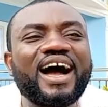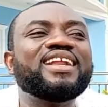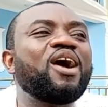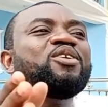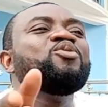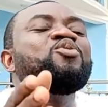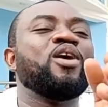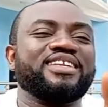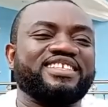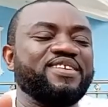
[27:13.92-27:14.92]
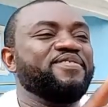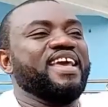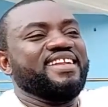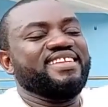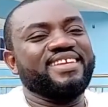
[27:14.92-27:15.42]
And how do you achieve
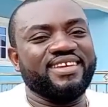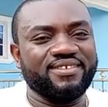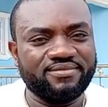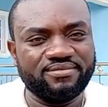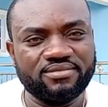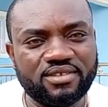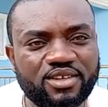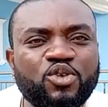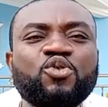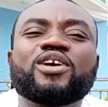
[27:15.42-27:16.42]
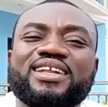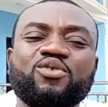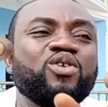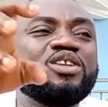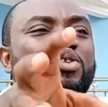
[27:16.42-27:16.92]
the idea? Look at
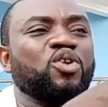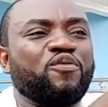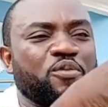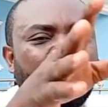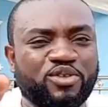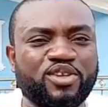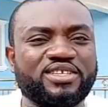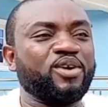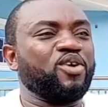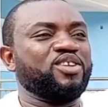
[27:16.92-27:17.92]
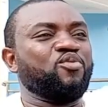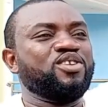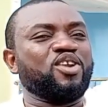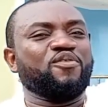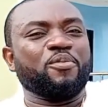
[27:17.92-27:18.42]
the window of opportunity, because the
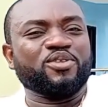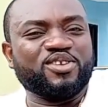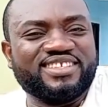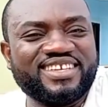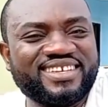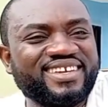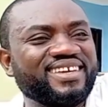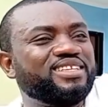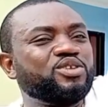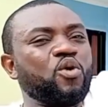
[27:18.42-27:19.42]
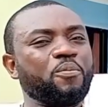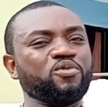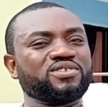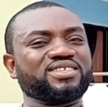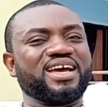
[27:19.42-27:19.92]
window of opportunity, it
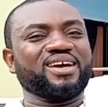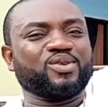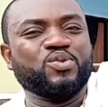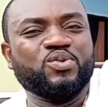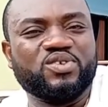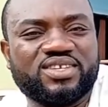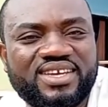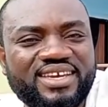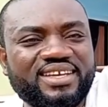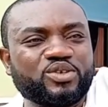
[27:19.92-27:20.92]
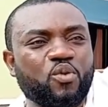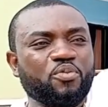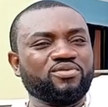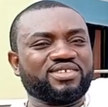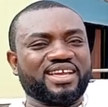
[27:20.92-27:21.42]
opens and closes. It
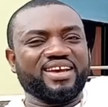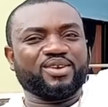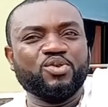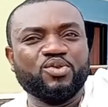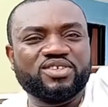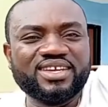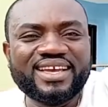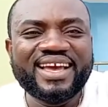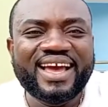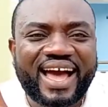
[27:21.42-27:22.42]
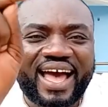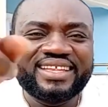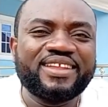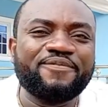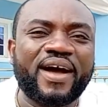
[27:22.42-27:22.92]
opens and closes.
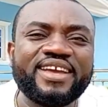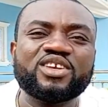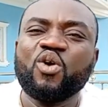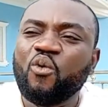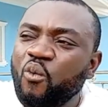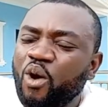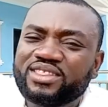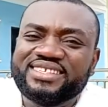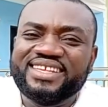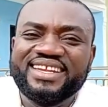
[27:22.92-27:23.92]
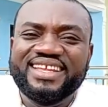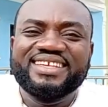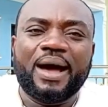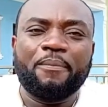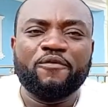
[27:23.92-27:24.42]
Identify it. What is the
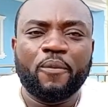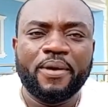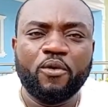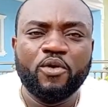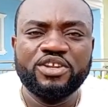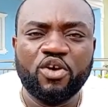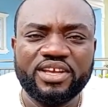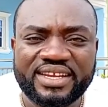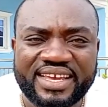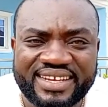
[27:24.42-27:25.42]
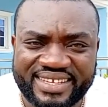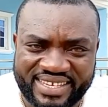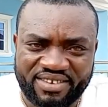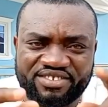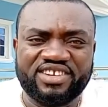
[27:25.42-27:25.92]
need gap of your people in in the
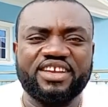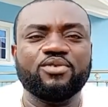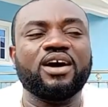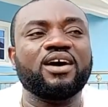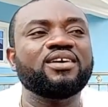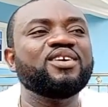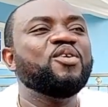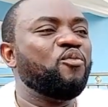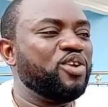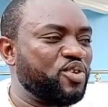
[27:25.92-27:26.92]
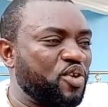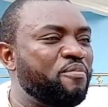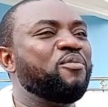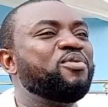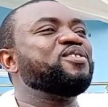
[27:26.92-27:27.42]
territory that you are? When you
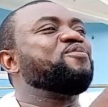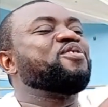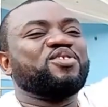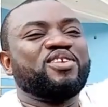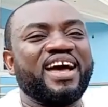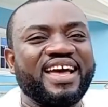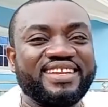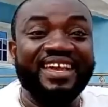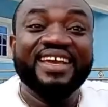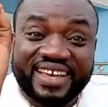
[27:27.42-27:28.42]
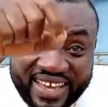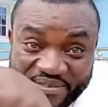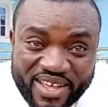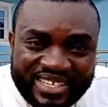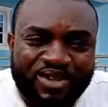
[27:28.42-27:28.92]
come up with a functional idea,
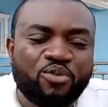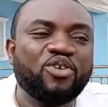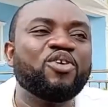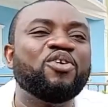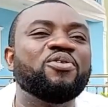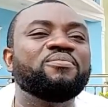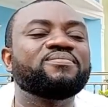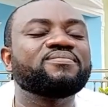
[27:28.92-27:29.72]
investor will come.